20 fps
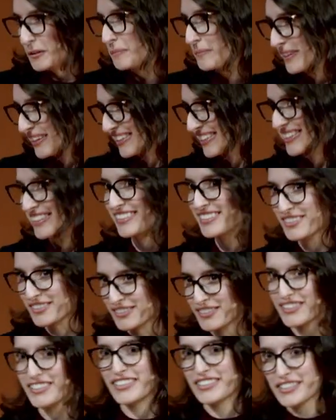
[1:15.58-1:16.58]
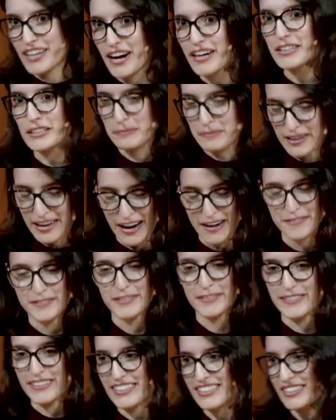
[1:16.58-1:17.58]
opinion, so you can talk to me
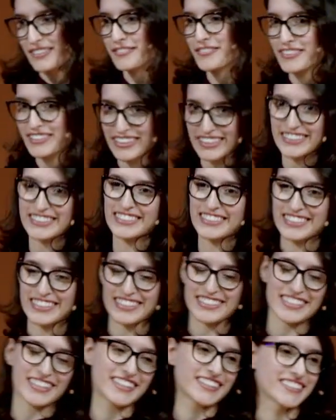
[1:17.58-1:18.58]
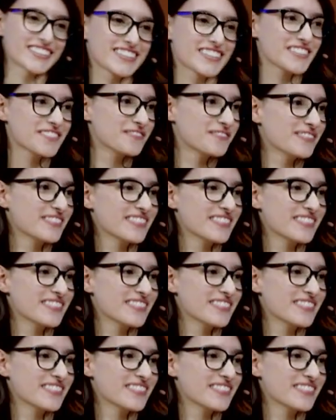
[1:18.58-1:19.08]
afterwards if you need the details.